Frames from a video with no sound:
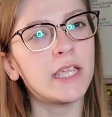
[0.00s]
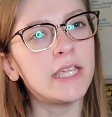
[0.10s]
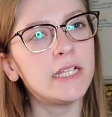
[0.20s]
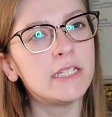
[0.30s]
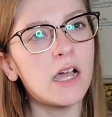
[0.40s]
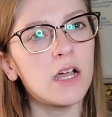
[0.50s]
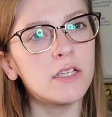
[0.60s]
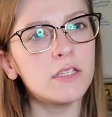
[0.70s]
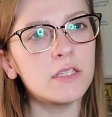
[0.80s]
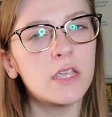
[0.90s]
he
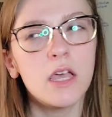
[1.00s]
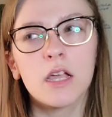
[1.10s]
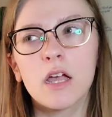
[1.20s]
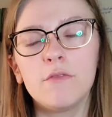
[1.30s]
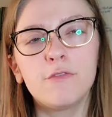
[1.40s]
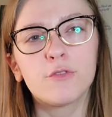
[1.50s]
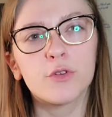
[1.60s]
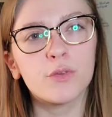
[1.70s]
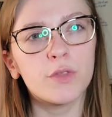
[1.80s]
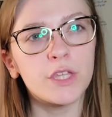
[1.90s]
does come
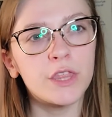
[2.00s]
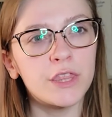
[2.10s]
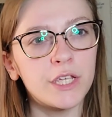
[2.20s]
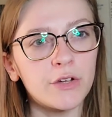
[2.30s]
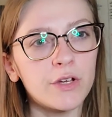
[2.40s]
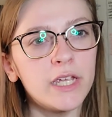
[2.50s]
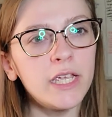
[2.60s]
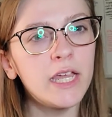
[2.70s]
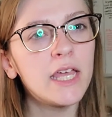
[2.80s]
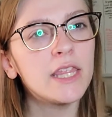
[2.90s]
forth with a theory